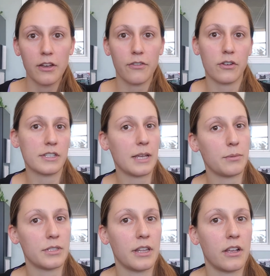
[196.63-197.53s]
For
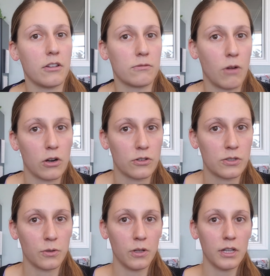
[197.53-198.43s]
example, something called a rocker
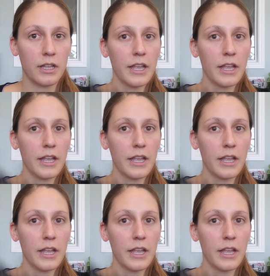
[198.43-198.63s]
sole.